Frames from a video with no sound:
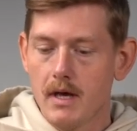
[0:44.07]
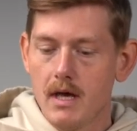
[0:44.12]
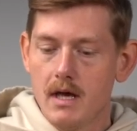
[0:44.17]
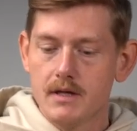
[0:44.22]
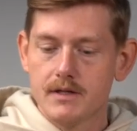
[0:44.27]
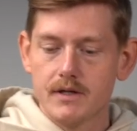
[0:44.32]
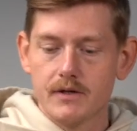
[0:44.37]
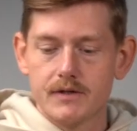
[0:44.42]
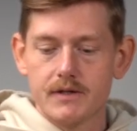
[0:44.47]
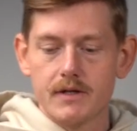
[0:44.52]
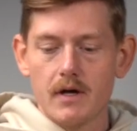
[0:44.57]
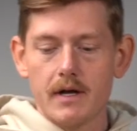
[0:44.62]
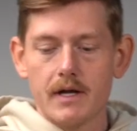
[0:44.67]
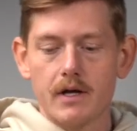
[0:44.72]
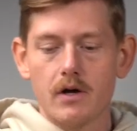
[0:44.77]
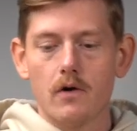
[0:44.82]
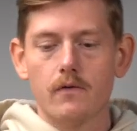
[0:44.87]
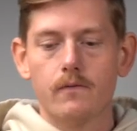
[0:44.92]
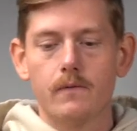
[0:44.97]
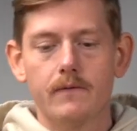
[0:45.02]
So starting
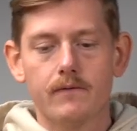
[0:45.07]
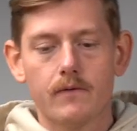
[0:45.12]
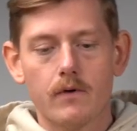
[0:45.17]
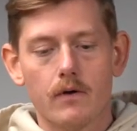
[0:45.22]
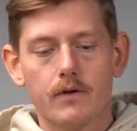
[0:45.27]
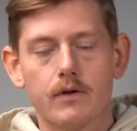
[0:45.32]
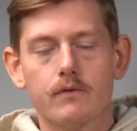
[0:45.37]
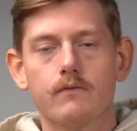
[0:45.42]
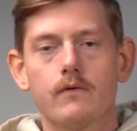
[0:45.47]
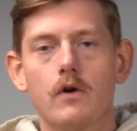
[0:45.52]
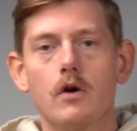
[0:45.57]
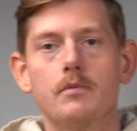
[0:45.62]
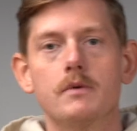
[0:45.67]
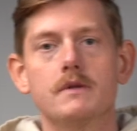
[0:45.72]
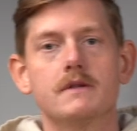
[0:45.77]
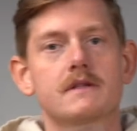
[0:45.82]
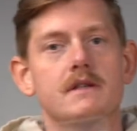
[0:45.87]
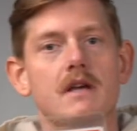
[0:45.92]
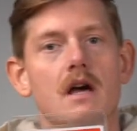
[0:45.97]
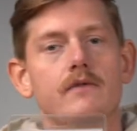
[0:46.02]
off, we've got the Roban
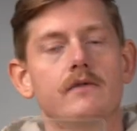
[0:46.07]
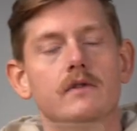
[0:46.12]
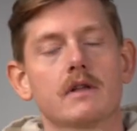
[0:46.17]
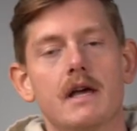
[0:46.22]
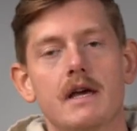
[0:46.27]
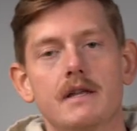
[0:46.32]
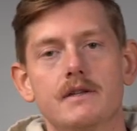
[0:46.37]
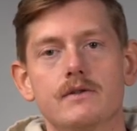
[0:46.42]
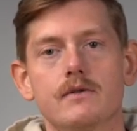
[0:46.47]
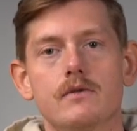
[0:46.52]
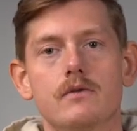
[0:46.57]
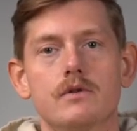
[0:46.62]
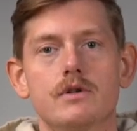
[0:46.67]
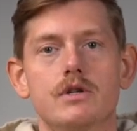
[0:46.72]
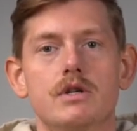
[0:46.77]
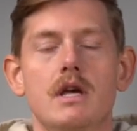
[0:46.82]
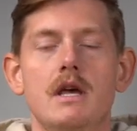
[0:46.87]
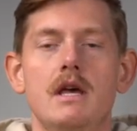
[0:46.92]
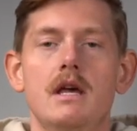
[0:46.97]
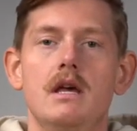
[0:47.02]
Scaffold head
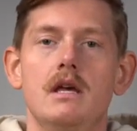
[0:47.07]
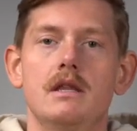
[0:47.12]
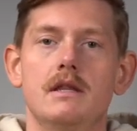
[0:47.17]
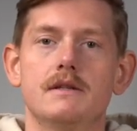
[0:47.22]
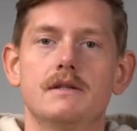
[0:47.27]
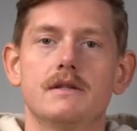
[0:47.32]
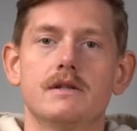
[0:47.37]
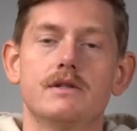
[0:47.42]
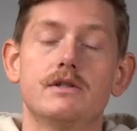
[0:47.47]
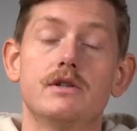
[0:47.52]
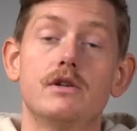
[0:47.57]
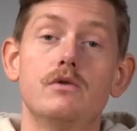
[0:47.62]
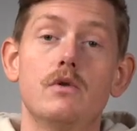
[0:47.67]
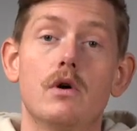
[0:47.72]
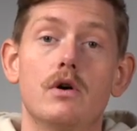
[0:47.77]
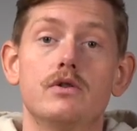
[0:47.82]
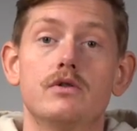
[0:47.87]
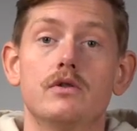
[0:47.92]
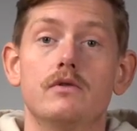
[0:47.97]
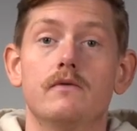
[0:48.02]
torch. This is a
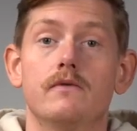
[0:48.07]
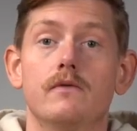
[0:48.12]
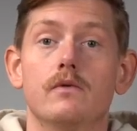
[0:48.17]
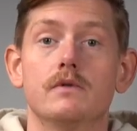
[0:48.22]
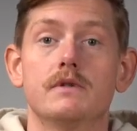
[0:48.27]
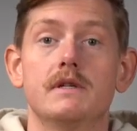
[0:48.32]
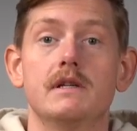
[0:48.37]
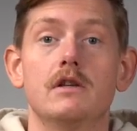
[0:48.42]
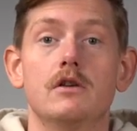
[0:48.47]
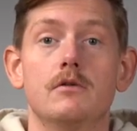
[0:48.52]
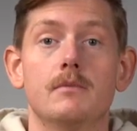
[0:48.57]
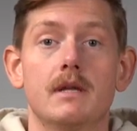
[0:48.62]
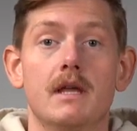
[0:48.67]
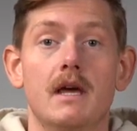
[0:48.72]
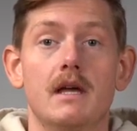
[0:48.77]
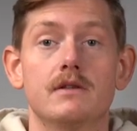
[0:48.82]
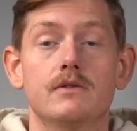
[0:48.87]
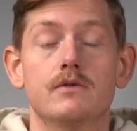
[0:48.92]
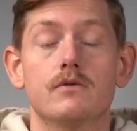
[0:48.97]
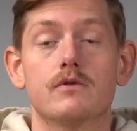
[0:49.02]
240 lumen
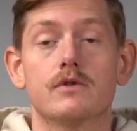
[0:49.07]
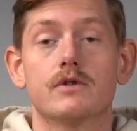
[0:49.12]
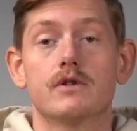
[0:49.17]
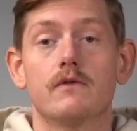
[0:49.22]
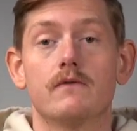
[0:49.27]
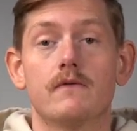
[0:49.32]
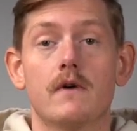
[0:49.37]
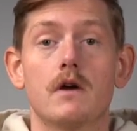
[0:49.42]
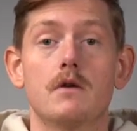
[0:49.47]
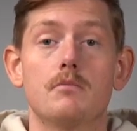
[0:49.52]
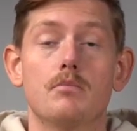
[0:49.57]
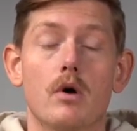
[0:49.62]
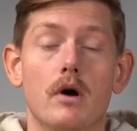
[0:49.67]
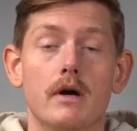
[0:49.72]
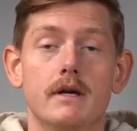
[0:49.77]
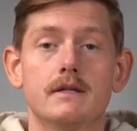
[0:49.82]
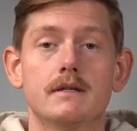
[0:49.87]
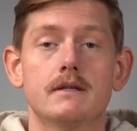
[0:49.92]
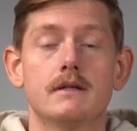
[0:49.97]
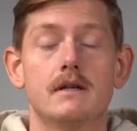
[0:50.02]
head torch, so very
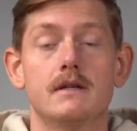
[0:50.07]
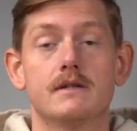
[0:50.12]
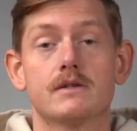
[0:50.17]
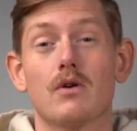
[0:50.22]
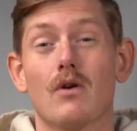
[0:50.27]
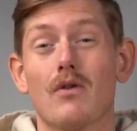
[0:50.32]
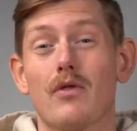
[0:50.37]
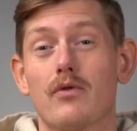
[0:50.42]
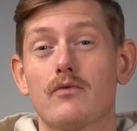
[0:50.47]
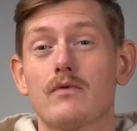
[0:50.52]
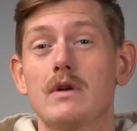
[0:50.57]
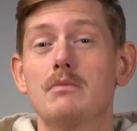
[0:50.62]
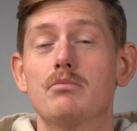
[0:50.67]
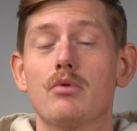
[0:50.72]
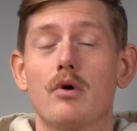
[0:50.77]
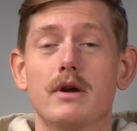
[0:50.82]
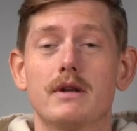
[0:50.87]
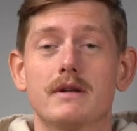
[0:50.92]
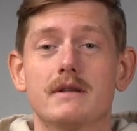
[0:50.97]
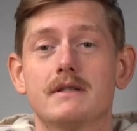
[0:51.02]
bright. It's got 3
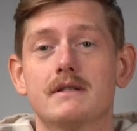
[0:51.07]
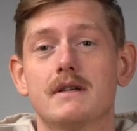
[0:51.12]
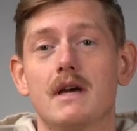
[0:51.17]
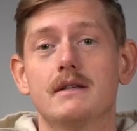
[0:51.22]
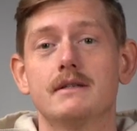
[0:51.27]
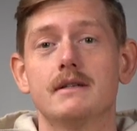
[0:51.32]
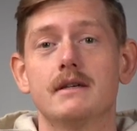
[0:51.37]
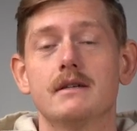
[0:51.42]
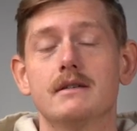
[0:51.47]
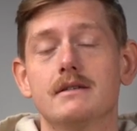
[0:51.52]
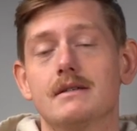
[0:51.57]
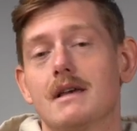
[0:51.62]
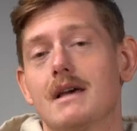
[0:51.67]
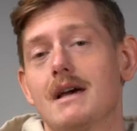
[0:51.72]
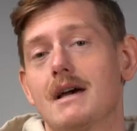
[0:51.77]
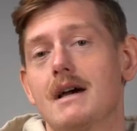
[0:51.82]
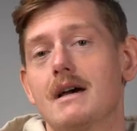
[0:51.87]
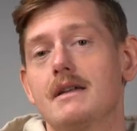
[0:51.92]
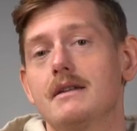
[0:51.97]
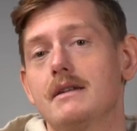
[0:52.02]
brightness settings
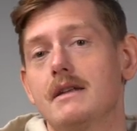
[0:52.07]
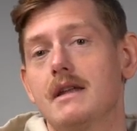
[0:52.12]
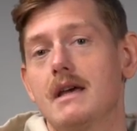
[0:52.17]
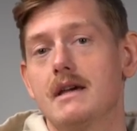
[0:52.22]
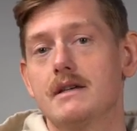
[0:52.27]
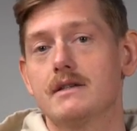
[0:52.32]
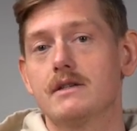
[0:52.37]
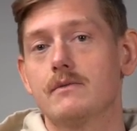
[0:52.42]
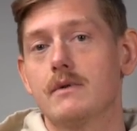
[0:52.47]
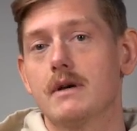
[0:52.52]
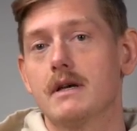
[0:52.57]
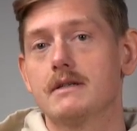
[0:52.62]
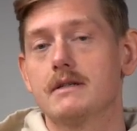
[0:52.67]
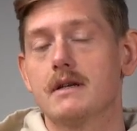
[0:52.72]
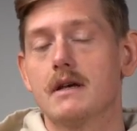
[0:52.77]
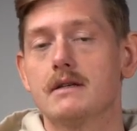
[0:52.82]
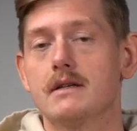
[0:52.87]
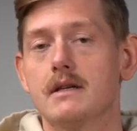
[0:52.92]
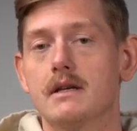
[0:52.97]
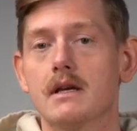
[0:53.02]
and an SOS
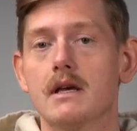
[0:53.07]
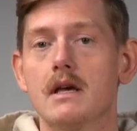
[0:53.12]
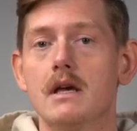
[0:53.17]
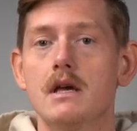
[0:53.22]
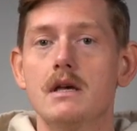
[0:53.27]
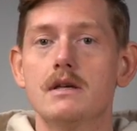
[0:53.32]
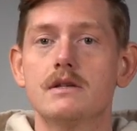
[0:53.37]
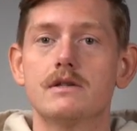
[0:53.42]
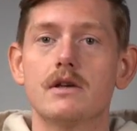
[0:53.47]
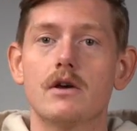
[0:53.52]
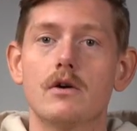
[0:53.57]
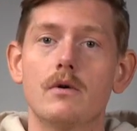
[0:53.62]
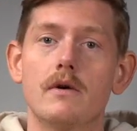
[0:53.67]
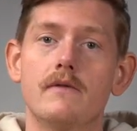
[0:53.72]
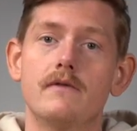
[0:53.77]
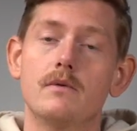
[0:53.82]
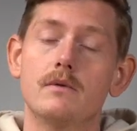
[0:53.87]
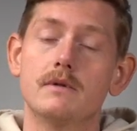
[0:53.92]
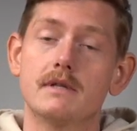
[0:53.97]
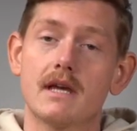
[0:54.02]
setting. So
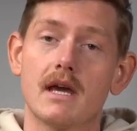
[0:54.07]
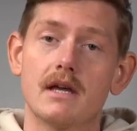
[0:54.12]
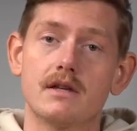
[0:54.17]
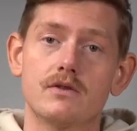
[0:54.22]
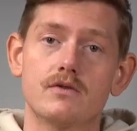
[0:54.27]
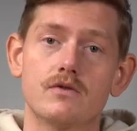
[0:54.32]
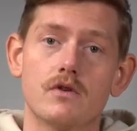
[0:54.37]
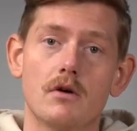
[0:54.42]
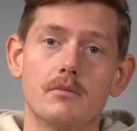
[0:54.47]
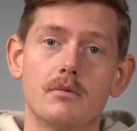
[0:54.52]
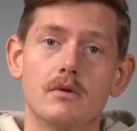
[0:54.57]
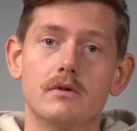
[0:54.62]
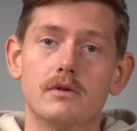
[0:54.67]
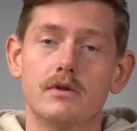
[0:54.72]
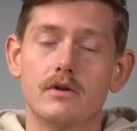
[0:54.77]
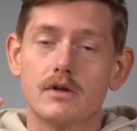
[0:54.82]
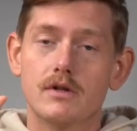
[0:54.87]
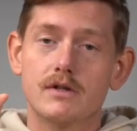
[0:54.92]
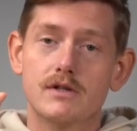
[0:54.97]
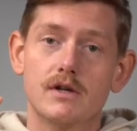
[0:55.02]
if you were to get into trouble,
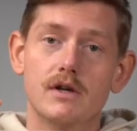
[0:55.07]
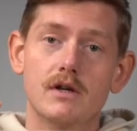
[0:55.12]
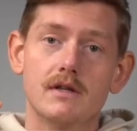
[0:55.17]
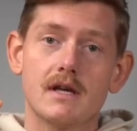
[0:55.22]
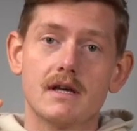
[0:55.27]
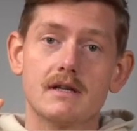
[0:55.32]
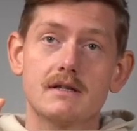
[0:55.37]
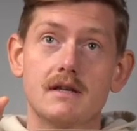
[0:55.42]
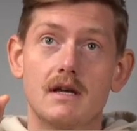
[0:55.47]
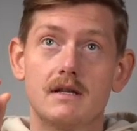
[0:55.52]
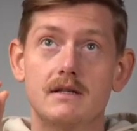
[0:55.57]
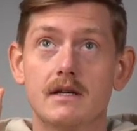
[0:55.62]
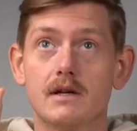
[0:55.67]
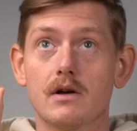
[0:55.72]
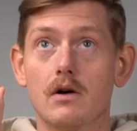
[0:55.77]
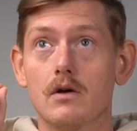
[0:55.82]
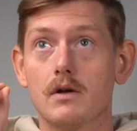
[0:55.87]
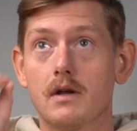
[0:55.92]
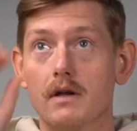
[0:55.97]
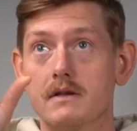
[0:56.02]
you can turn that setting
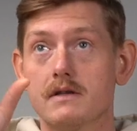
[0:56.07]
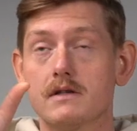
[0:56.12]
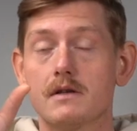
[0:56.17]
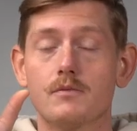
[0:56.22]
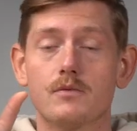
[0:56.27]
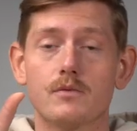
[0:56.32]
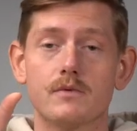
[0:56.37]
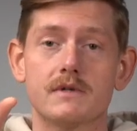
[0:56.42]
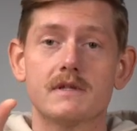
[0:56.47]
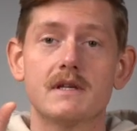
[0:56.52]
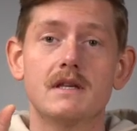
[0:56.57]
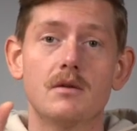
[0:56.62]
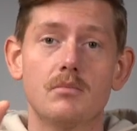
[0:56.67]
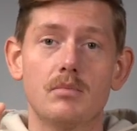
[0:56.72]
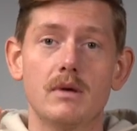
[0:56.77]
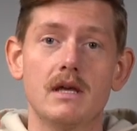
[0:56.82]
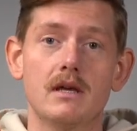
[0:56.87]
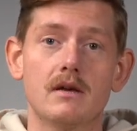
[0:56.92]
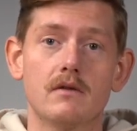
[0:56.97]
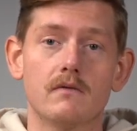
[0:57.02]
on and someone will see the
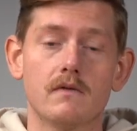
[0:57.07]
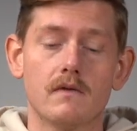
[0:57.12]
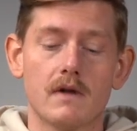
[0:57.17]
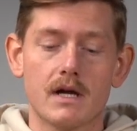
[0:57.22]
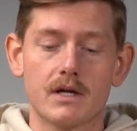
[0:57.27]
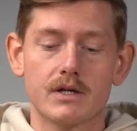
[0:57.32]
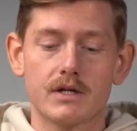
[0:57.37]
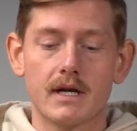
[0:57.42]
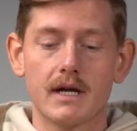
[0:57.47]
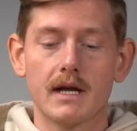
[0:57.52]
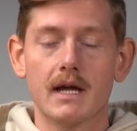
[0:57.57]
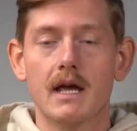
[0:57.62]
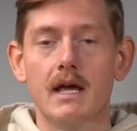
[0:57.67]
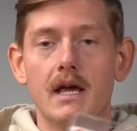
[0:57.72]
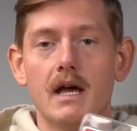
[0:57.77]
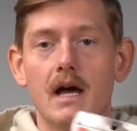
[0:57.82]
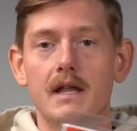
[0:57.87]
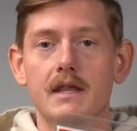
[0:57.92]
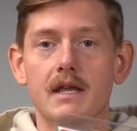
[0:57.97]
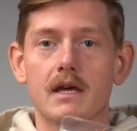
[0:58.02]
beacon flashing
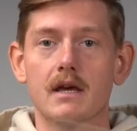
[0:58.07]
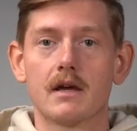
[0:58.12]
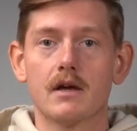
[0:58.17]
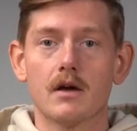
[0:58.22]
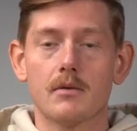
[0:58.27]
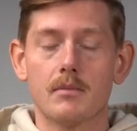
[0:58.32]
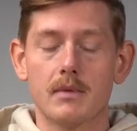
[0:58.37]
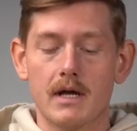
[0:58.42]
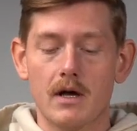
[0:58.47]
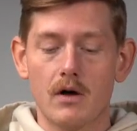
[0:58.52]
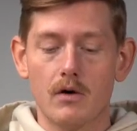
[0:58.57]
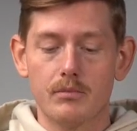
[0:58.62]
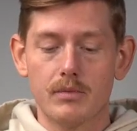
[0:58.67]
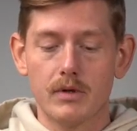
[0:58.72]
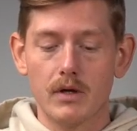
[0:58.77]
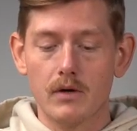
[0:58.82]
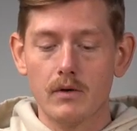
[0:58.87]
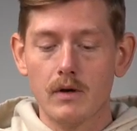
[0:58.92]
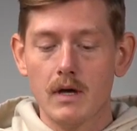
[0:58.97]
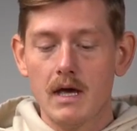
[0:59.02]
and they can come and help
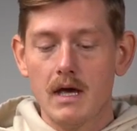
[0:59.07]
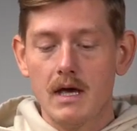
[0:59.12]
you.